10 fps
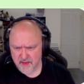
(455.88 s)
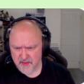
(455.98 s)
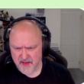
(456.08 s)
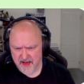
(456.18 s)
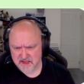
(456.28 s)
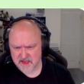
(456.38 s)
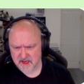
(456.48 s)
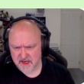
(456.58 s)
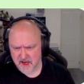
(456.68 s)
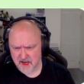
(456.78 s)
that.
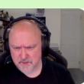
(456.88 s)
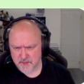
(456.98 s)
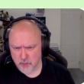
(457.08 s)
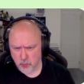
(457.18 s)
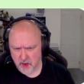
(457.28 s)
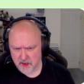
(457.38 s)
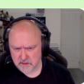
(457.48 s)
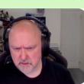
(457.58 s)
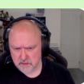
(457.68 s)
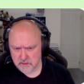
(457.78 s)
It can't be
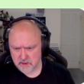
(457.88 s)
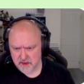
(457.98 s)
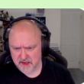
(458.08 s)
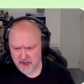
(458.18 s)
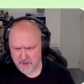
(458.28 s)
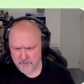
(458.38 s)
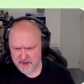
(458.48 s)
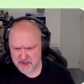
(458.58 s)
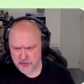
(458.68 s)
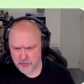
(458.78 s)
one, it can't
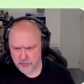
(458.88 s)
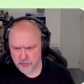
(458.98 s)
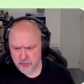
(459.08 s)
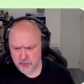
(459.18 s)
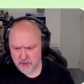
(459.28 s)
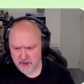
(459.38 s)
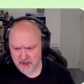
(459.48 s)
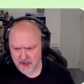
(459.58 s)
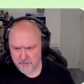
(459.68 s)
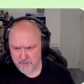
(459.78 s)
be two,
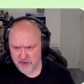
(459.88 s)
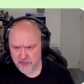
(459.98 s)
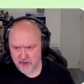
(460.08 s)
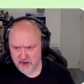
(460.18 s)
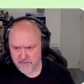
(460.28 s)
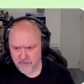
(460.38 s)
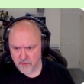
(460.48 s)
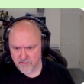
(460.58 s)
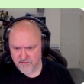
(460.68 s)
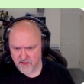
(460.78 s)
can't be three,
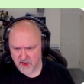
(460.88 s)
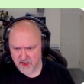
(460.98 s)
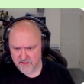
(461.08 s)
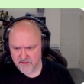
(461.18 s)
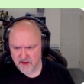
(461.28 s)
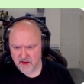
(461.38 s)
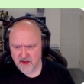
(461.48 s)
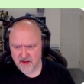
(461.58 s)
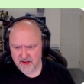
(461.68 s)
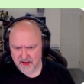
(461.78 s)
four, five,
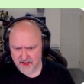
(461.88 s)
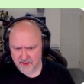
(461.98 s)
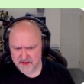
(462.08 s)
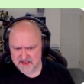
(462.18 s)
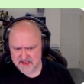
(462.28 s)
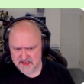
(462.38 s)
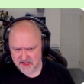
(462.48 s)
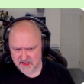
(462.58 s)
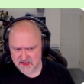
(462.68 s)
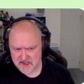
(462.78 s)
can't be
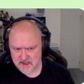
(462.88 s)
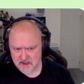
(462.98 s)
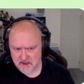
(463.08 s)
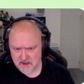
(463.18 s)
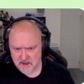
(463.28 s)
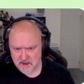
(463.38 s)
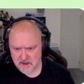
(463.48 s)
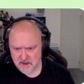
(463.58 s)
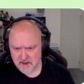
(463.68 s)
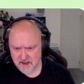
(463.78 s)
six,
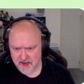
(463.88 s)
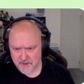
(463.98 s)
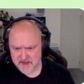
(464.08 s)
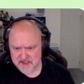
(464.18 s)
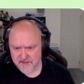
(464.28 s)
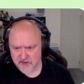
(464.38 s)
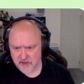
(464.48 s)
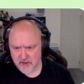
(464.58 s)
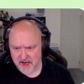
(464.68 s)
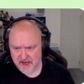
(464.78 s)
can't be seven
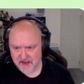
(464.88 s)
or eight.